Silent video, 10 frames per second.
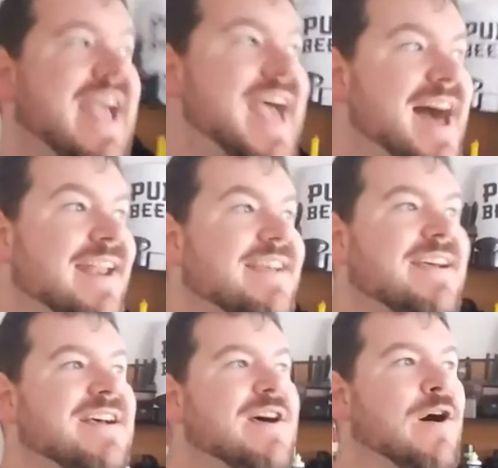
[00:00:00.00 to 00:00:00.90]
had
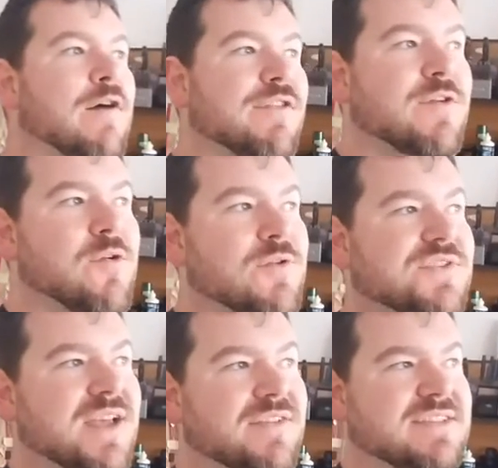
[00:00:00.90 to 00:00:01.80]
over the course
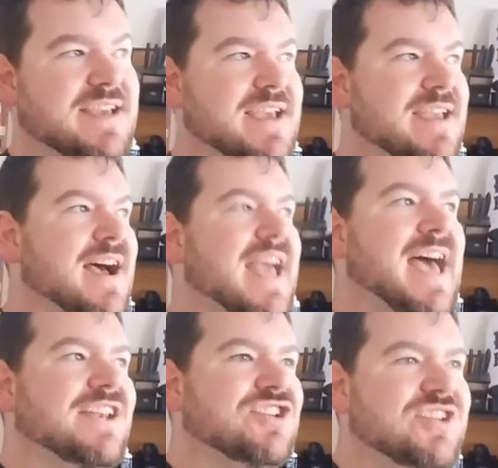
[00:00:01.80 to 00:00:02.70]
of the day, I
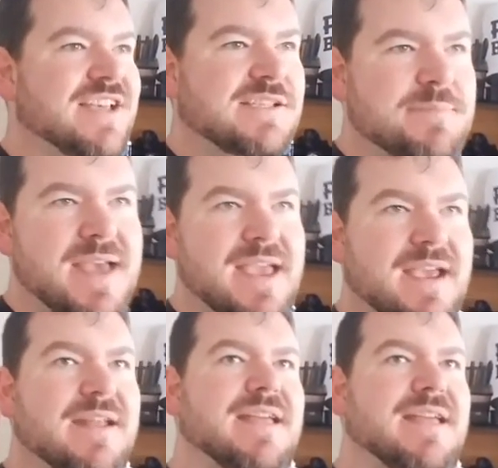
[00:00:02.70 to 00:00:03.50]
had chest pain